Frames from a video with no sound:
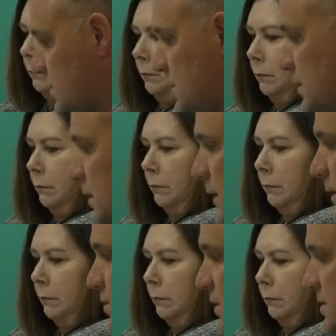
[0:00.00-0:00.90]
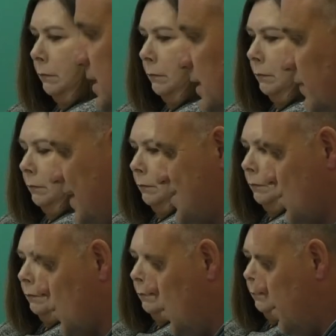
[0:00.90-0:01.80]
Olson, trustee advisor
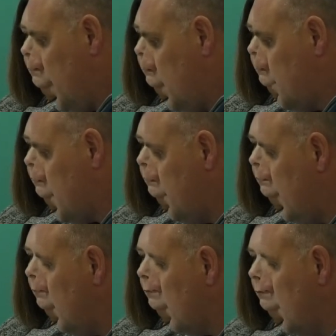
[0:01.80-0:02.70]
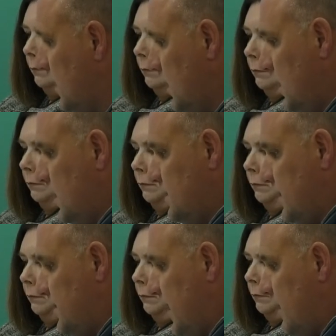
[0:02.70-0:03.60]
role; Paula Brem-Heeker,
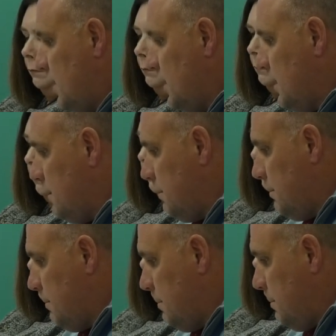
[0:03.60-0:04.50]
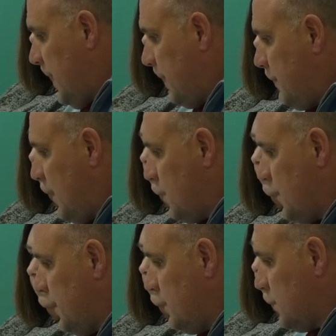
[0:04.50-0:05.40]
Jeff Guerin, Matt
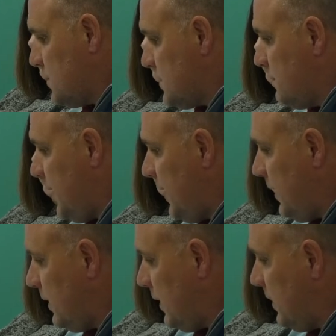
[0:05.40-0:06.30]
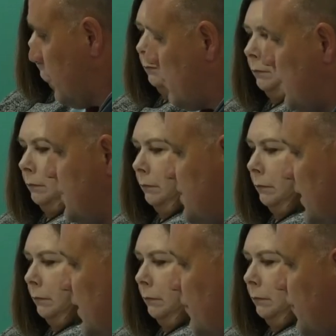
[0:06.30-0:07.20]
Mowry, Kristen Payne, and then a
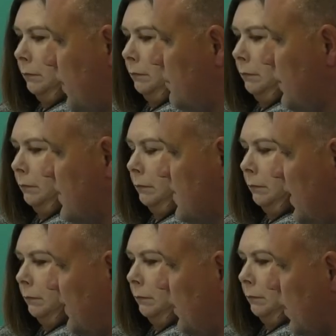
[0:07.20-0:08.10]
representative from the selected